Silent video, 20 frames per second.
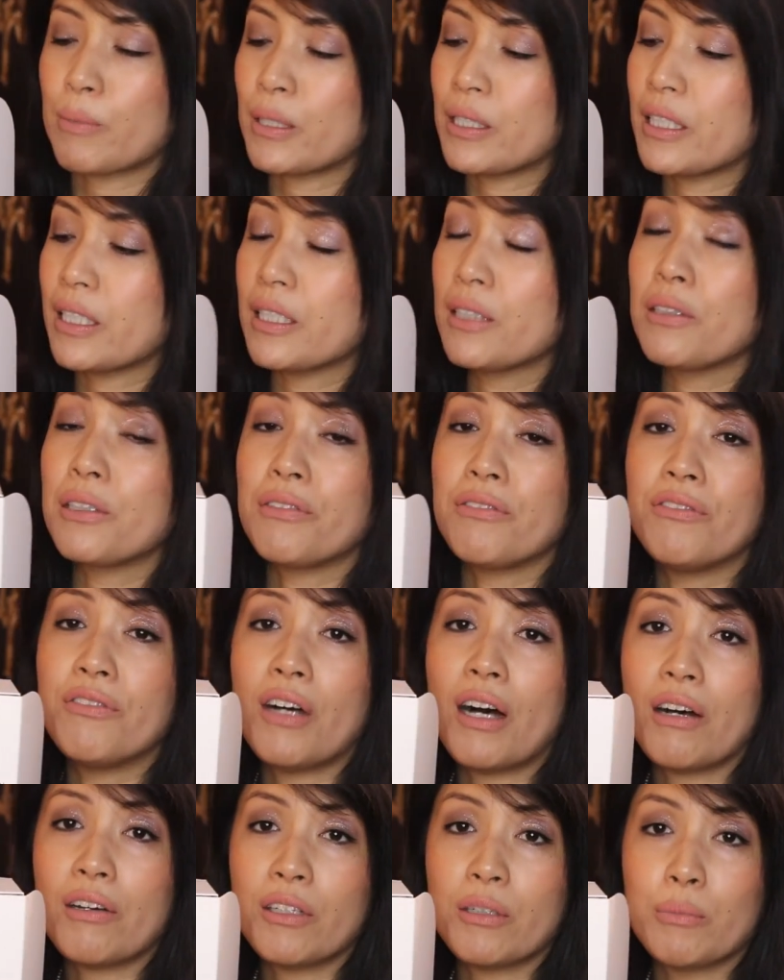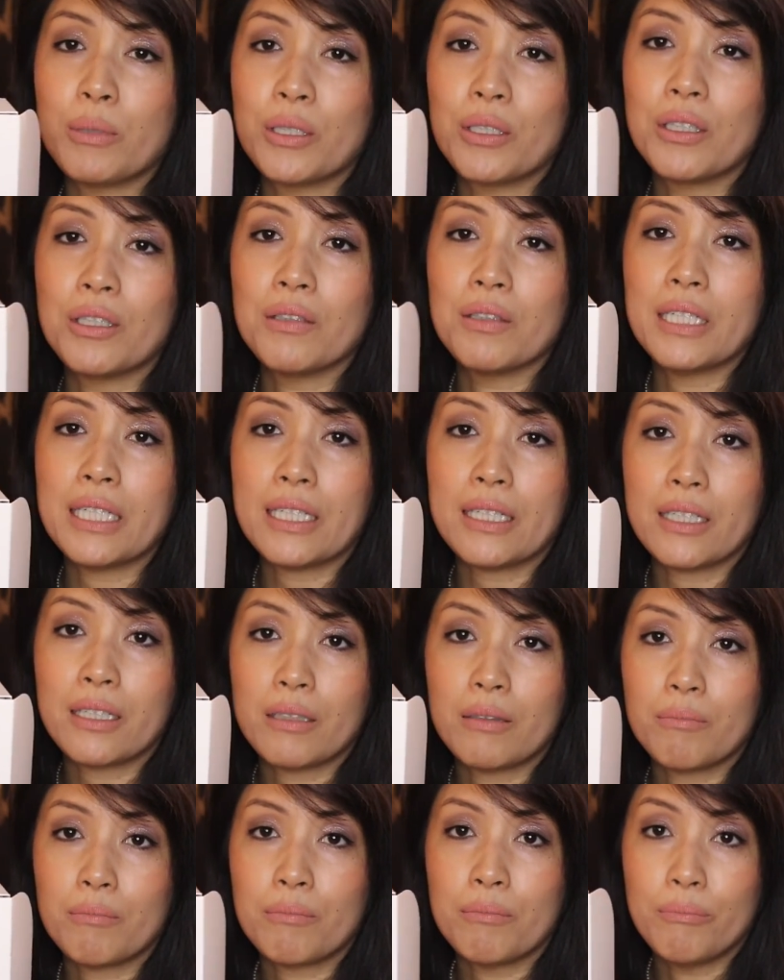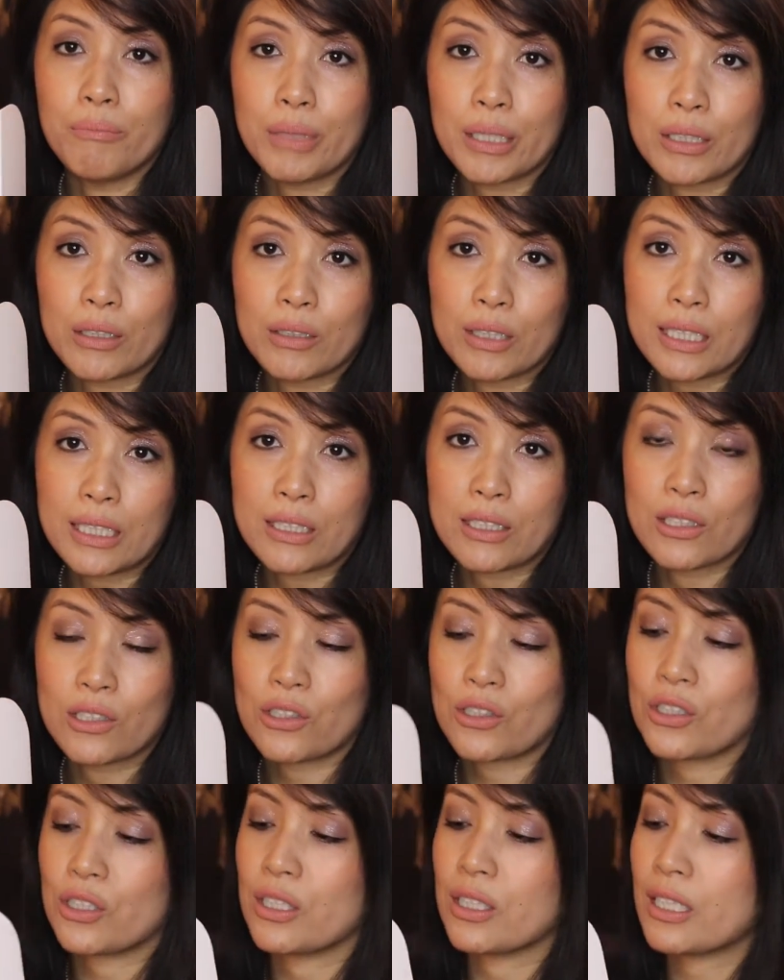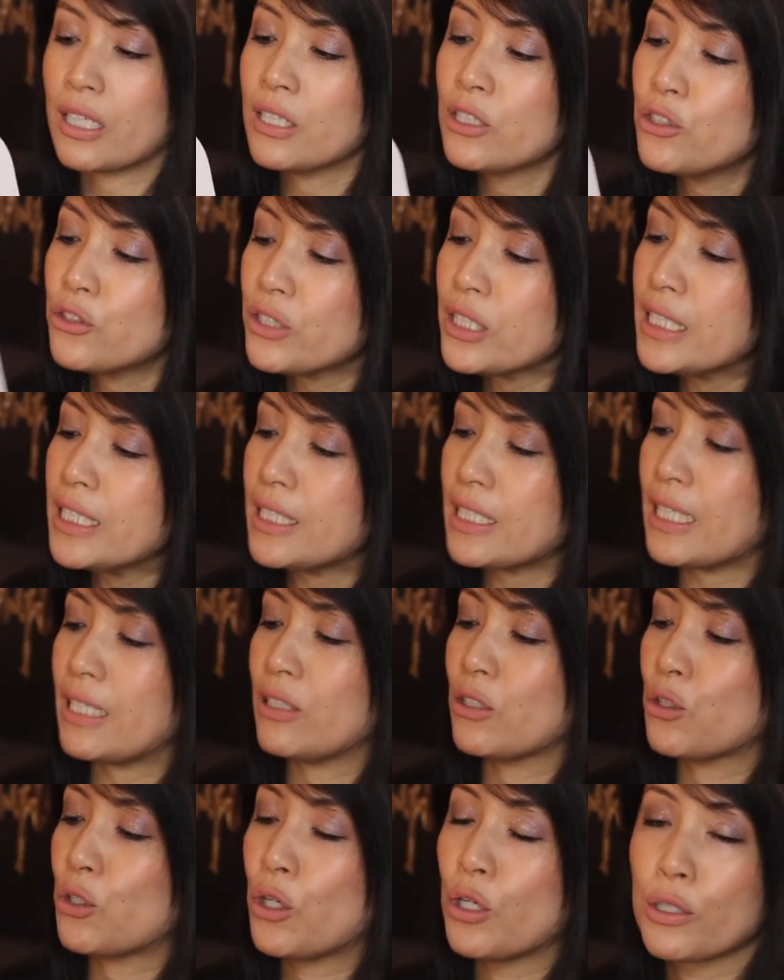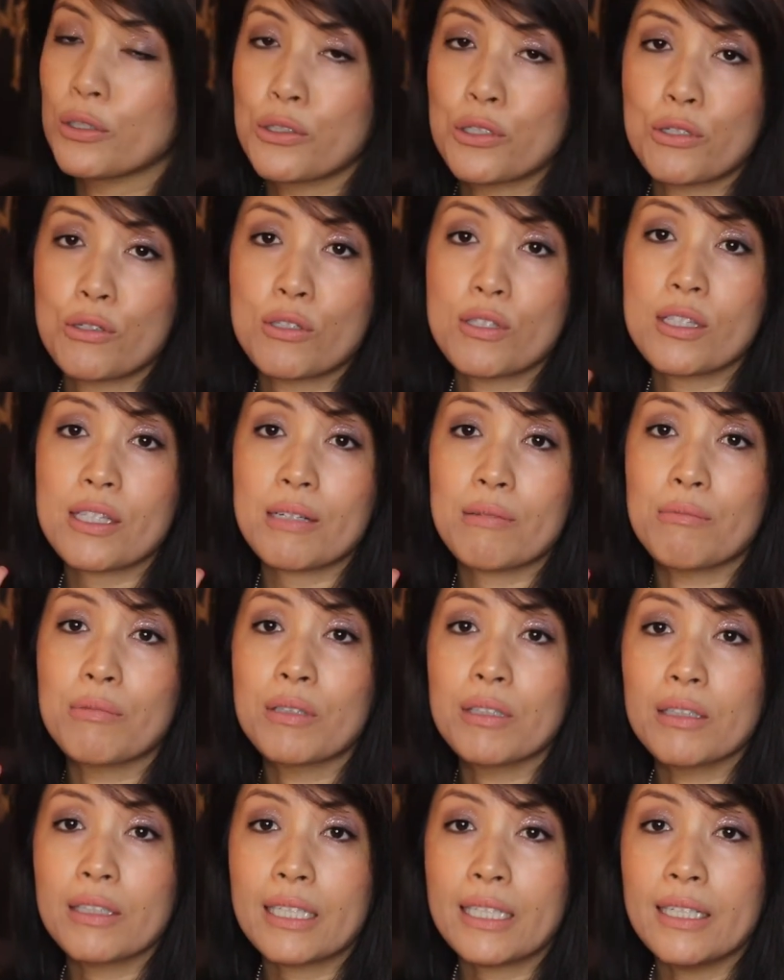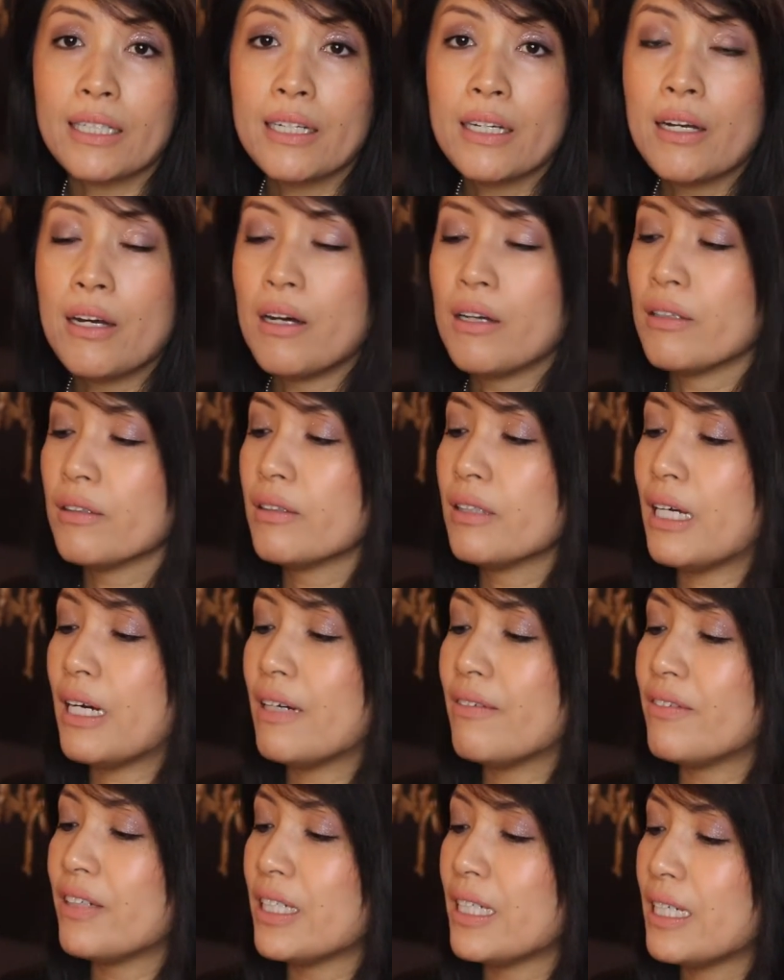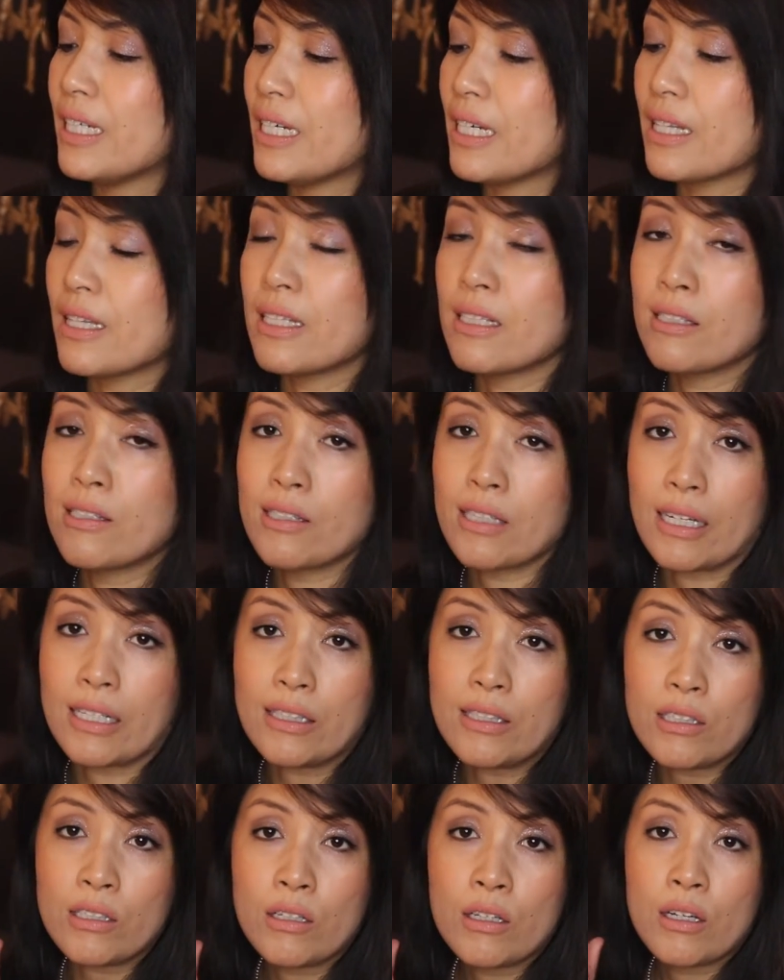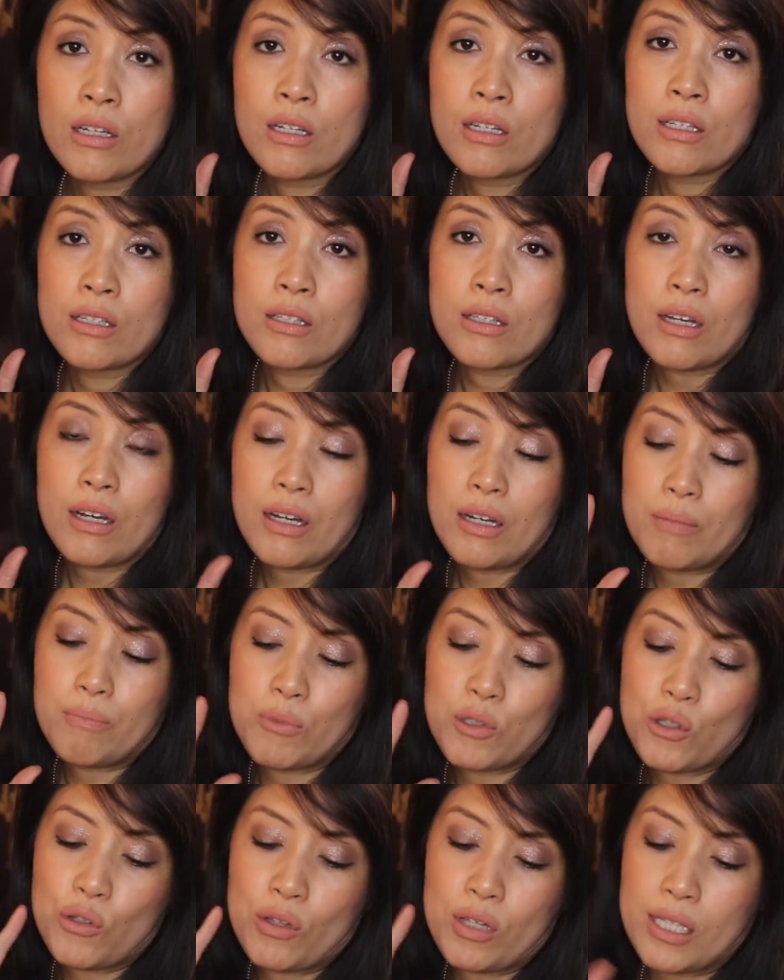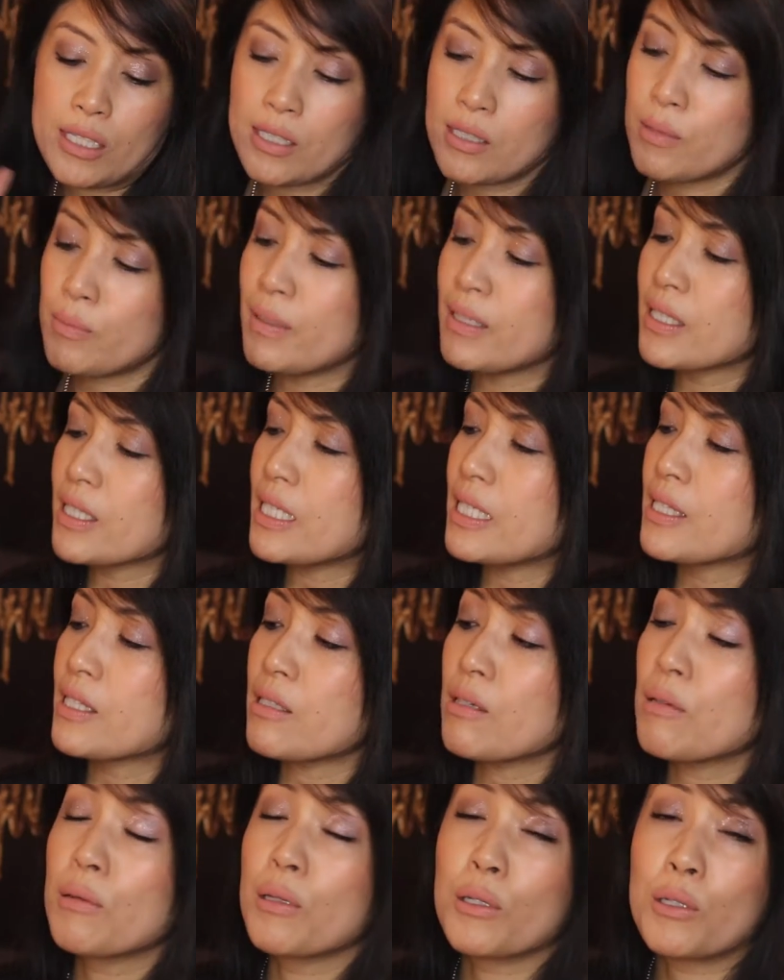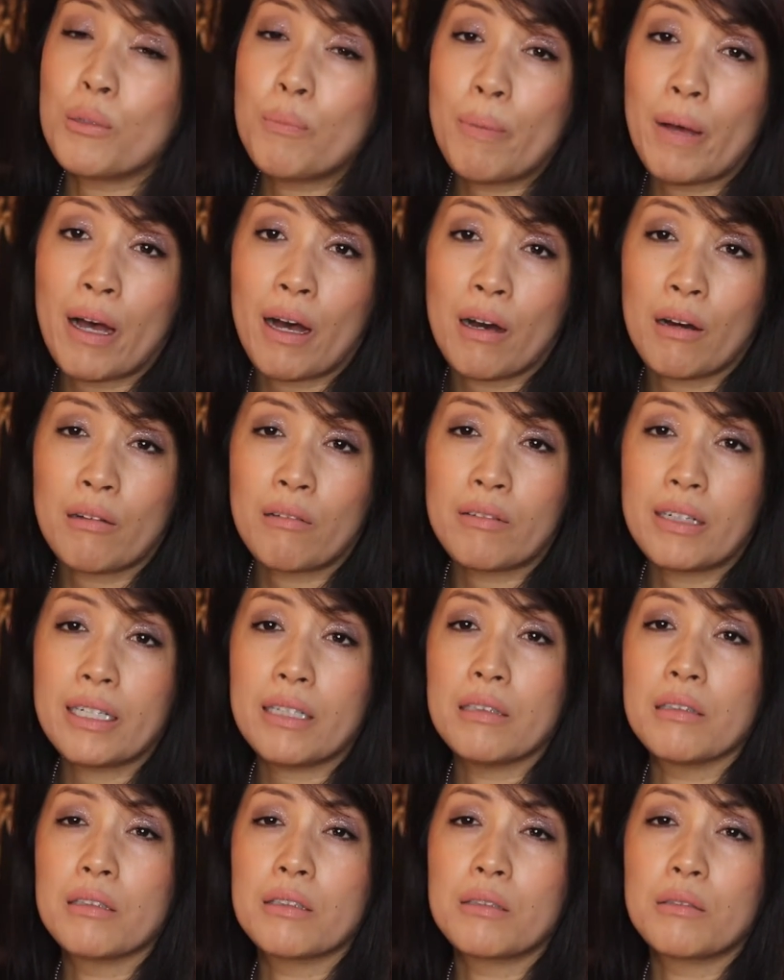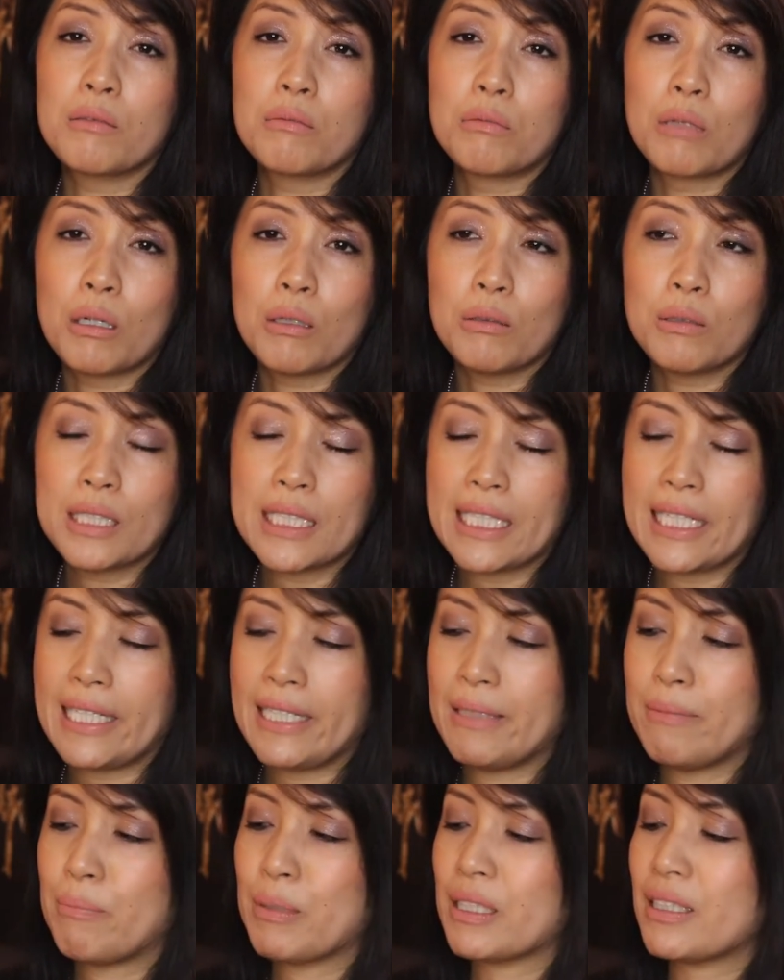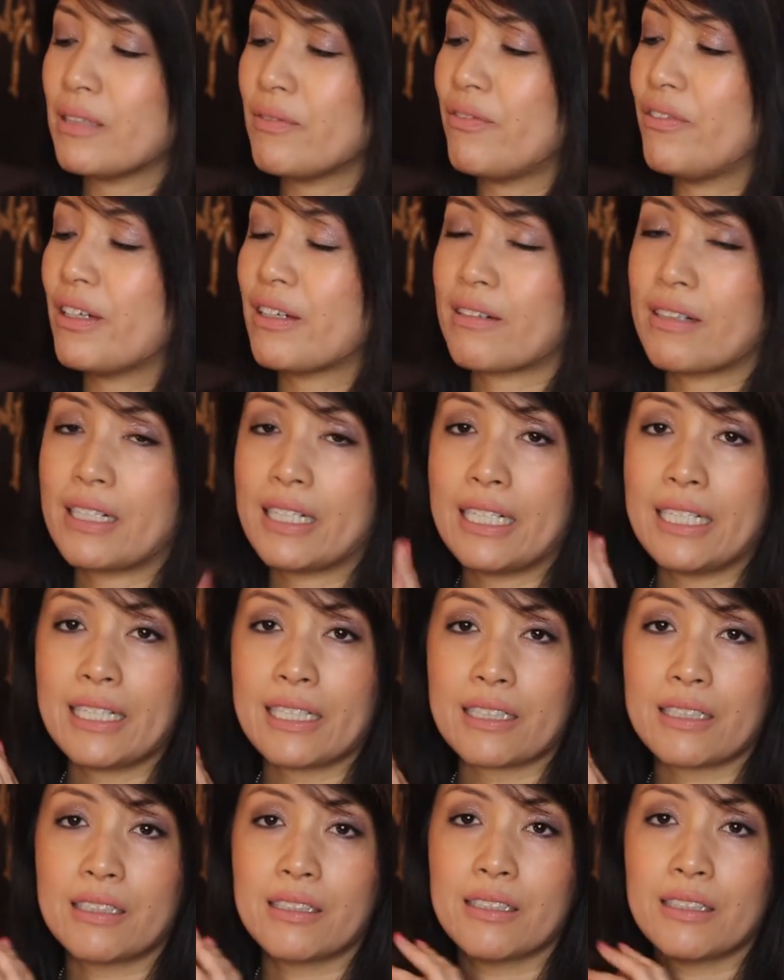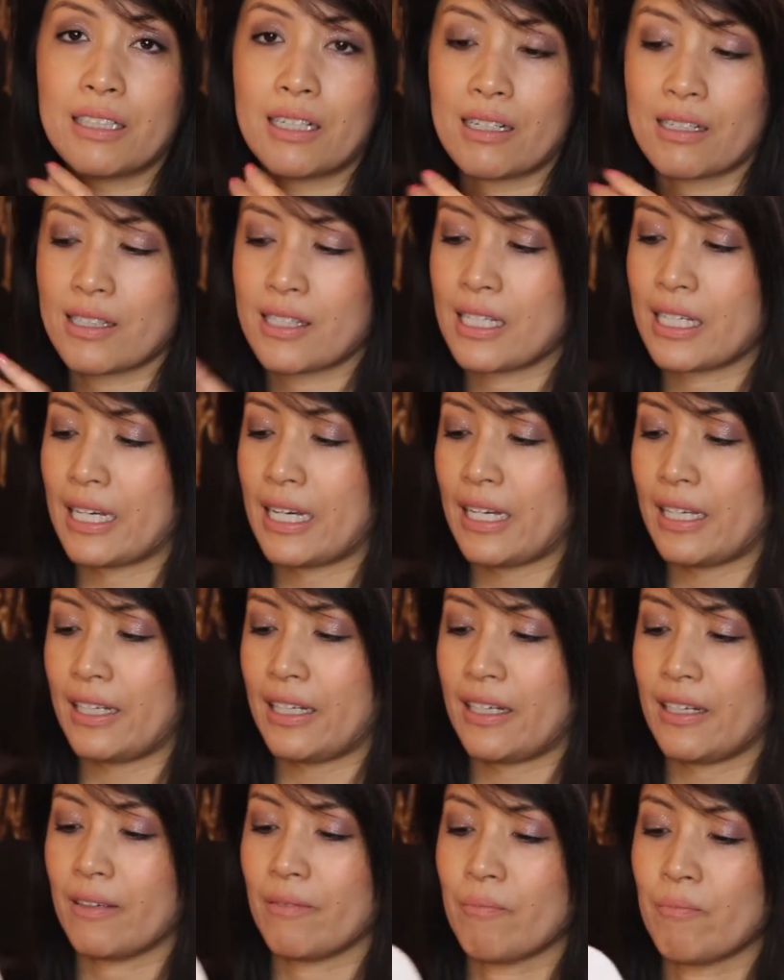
particularly valuable in Middle Eastern countries and cultures. They really love this scent. So this smells, it's a little powdery, a little rosy, but very intoxicating.